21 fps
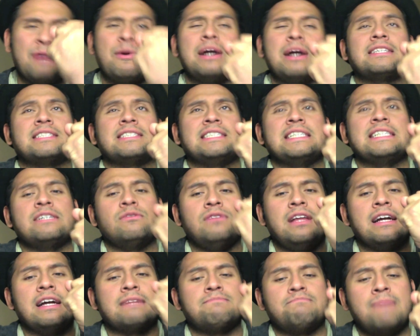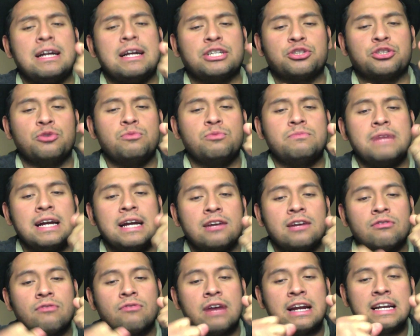Why do I sound like Macho
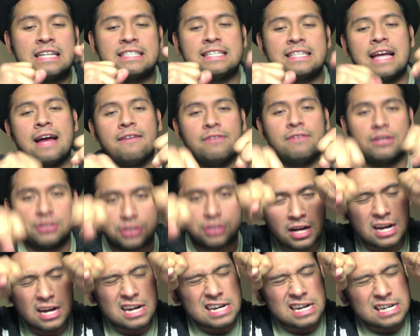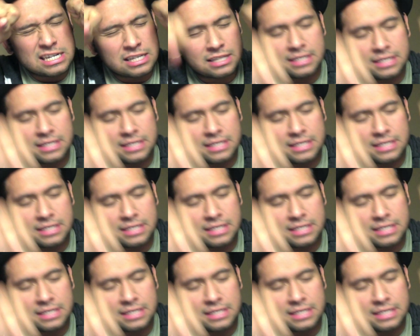Man Randy Savage?